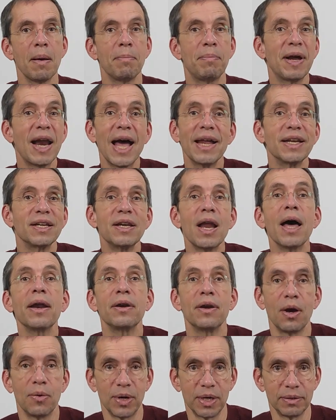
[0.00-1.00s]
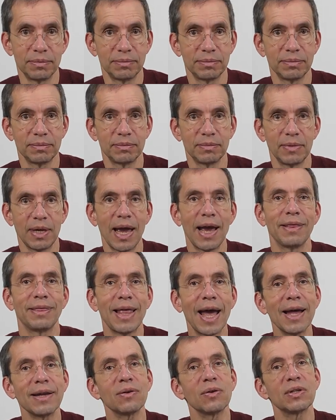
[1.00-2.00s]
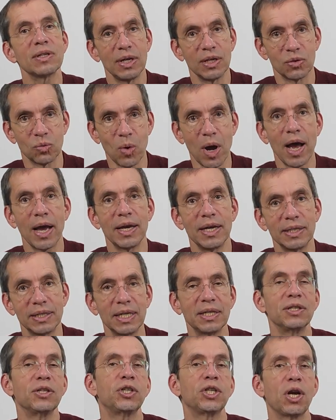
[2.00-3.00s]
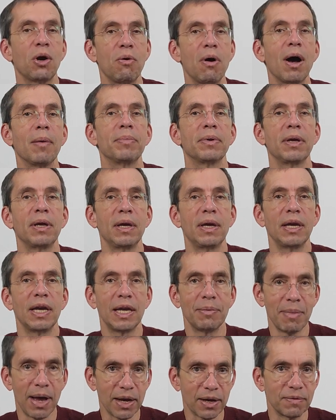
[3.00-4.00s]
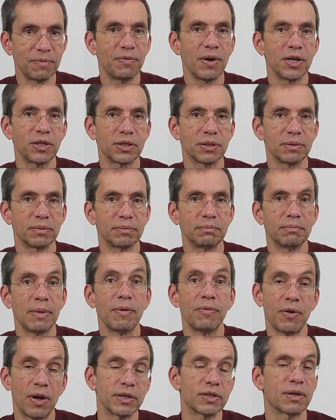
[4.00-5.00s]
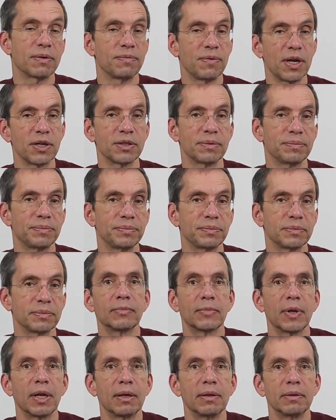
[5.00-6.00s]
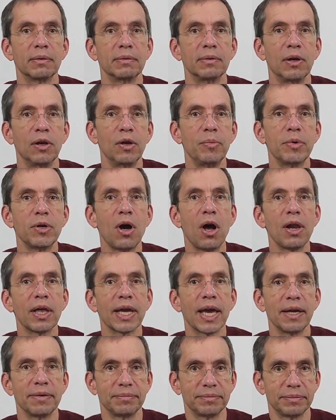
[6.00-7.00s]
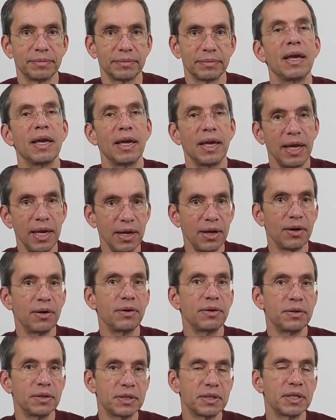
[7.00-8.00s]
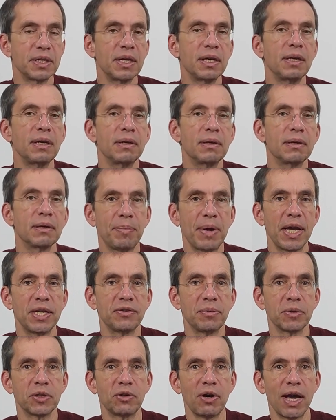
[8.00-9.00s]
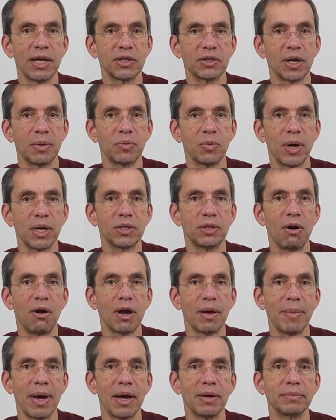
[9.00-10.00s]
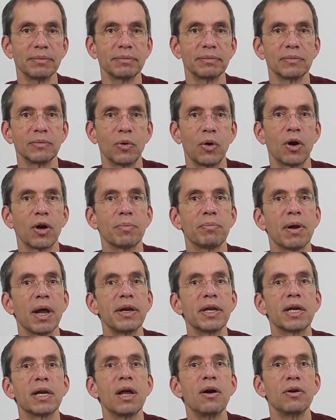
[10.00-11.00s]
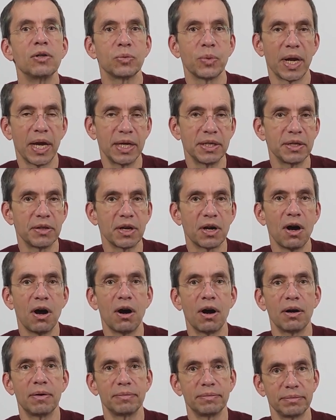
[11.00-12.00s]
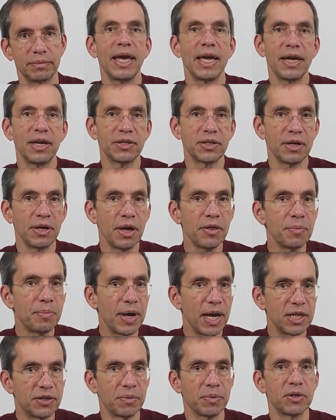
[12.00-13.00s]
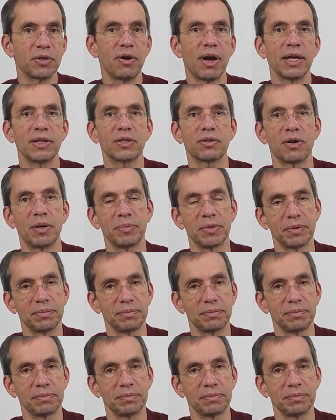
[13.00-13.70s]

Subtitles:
But I did not know it. And that is why it didn't show up in my confession, my false confession. Luminol again. Here you see a page from the transcript where I talk about wearing bloody clothes when I entered the car. Here's another page from the transcript.